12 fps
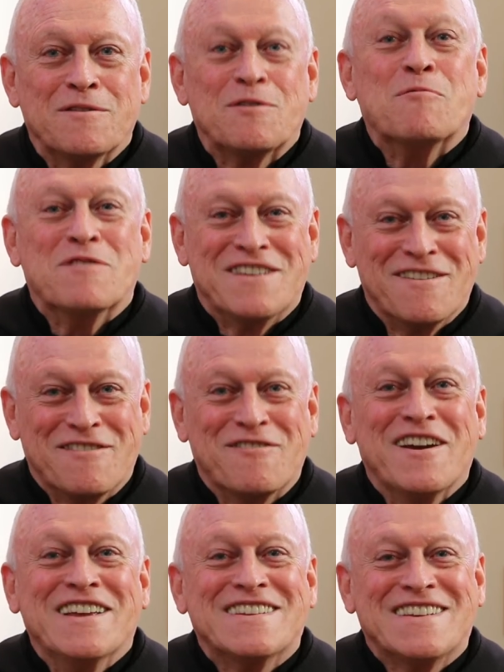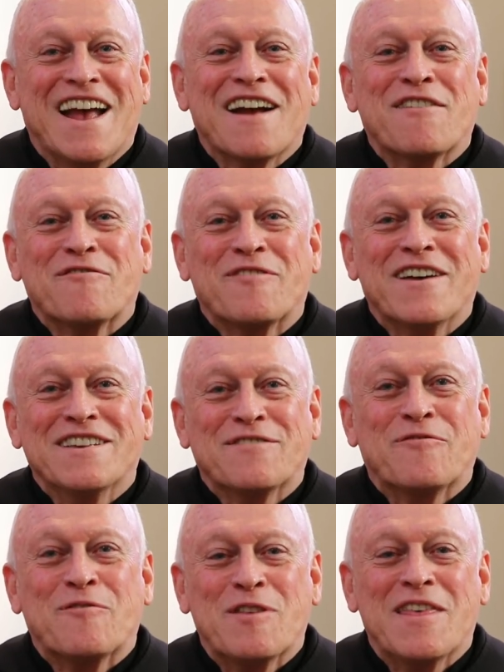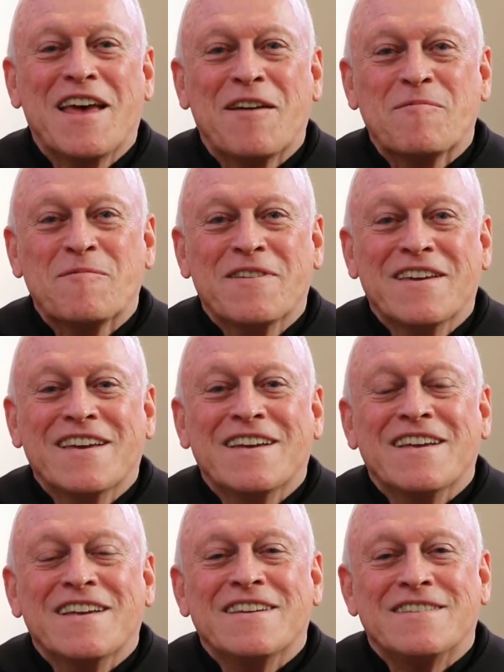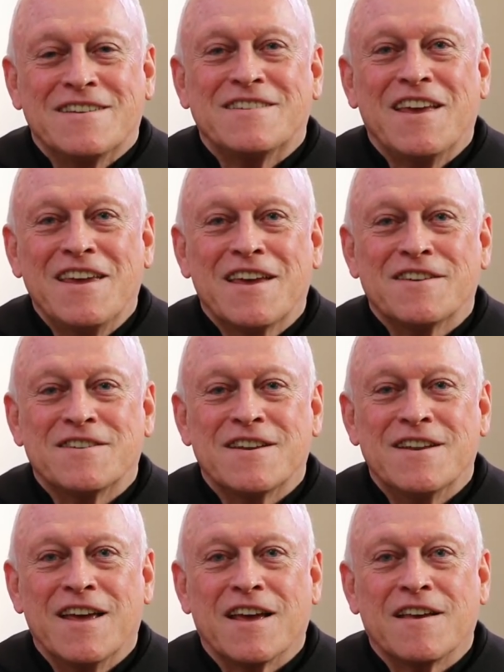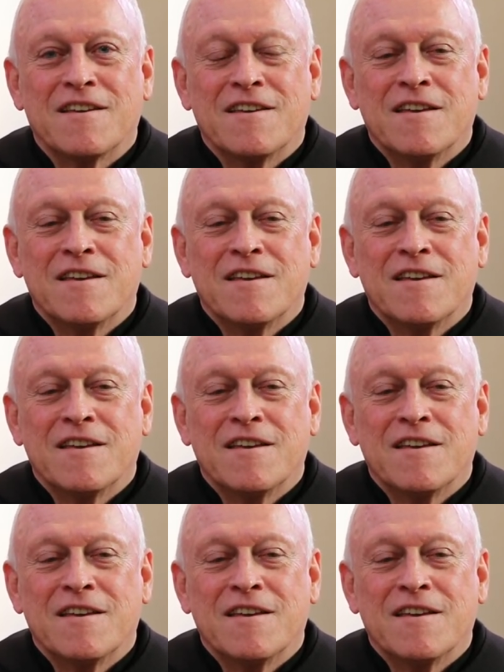So it was a great sacrifice for them to say yes to Dick.